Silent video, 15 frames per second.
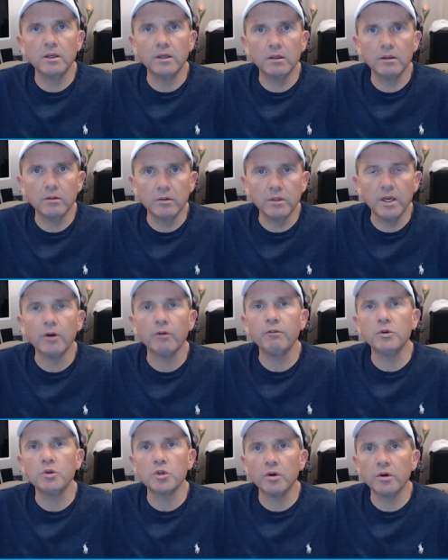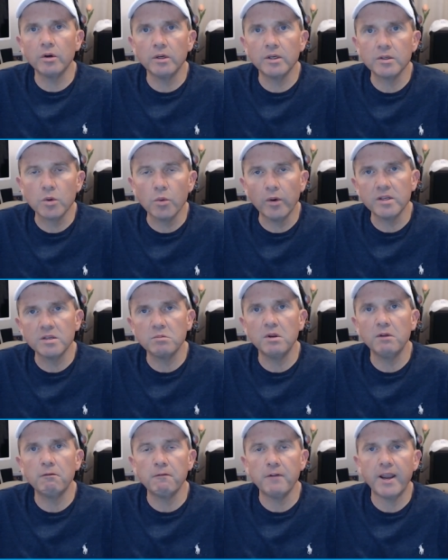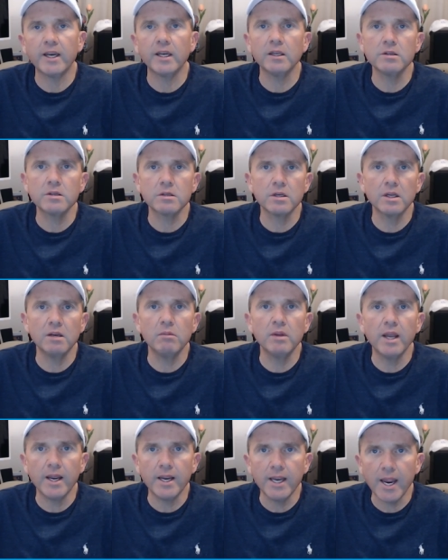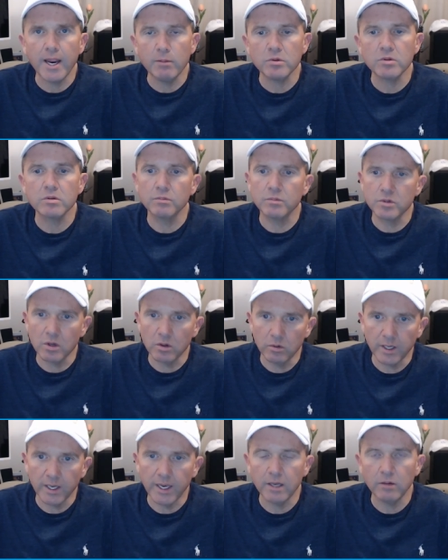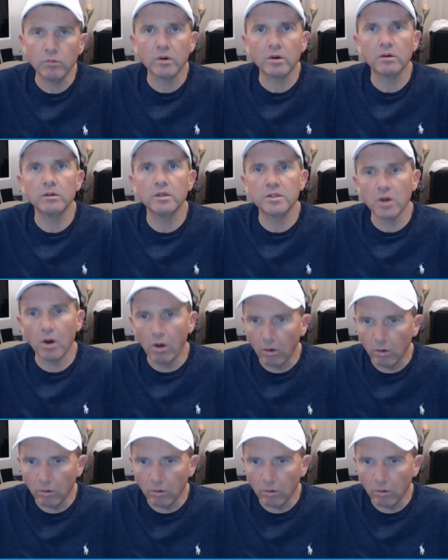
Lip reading: near future, is going to be fanless NBA games. So again, it's all